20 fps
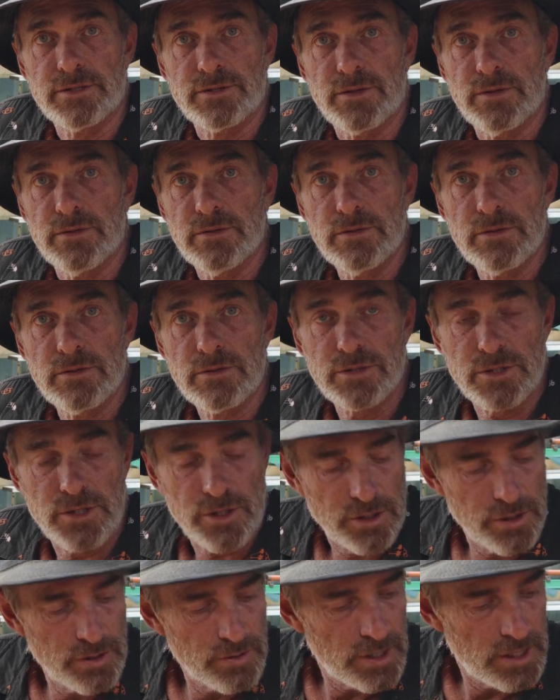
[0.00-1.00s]
it's all
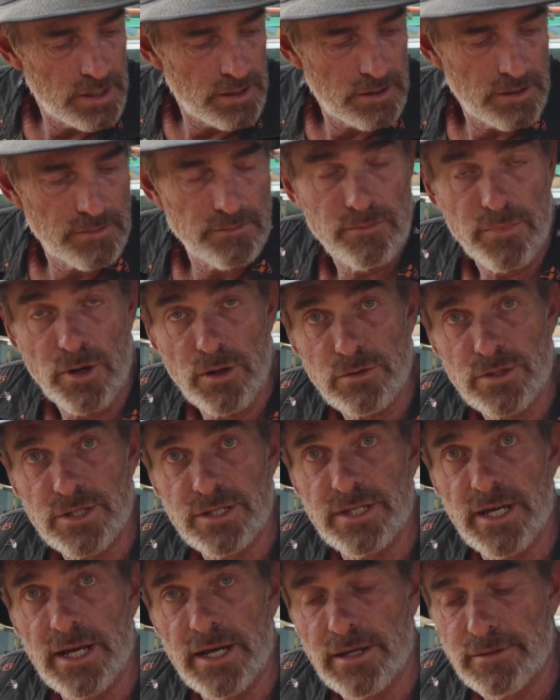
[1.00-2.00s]
secure and
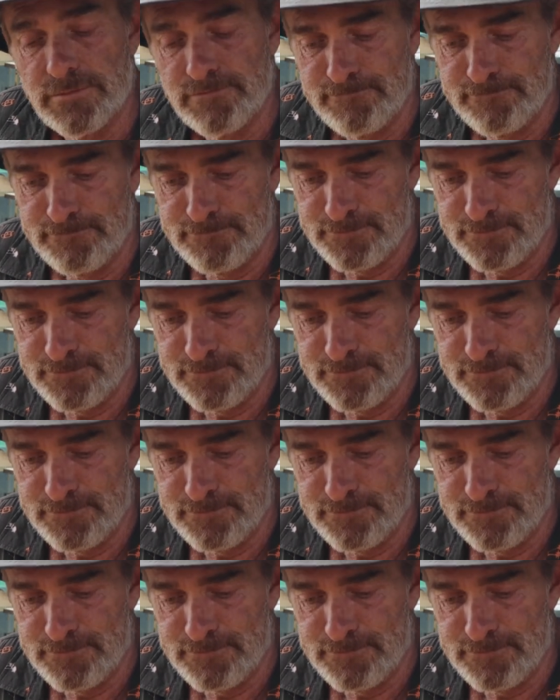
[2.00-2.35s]
bolted down.